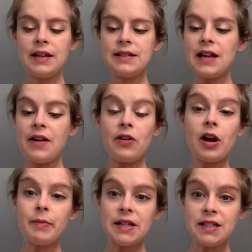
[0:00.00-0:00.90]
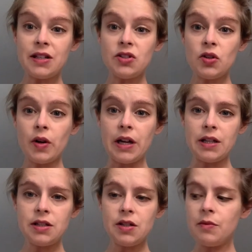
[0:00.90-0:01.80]
is I forgot my
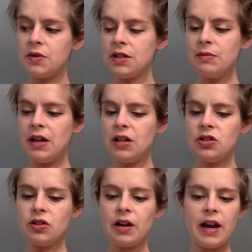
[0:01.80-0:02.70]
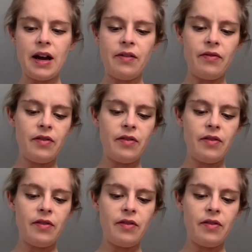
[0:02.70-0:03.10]
sunscreen, so I'm just making sure I have